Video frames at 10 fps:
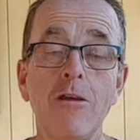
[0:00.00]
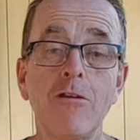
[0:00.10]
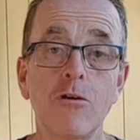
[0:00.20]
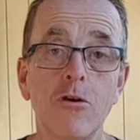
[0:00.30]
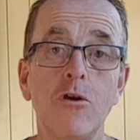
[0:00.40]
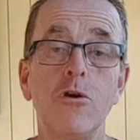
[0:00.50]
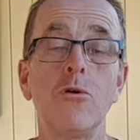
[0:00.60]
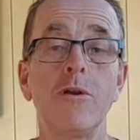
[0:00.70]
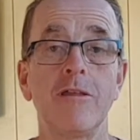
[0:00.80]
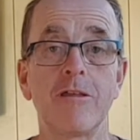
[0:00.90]

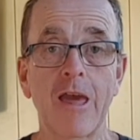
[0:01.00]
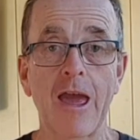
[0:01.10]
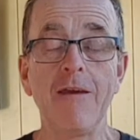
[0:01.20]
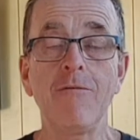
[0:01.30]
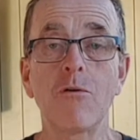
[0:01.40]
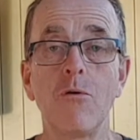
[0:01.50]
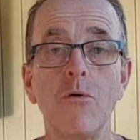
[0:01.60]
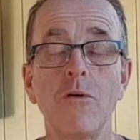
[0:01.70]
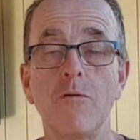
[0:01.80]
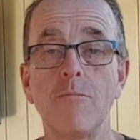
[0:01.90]
securely saves all
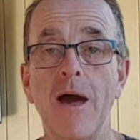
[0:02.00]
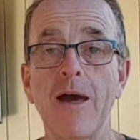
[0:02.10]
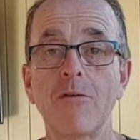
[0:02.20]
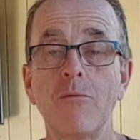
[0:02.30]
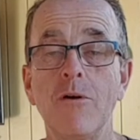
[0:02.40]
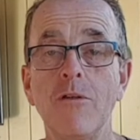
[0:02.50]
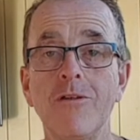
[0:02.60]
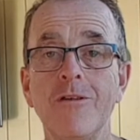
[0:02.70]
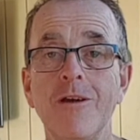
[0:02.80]
of your passwords,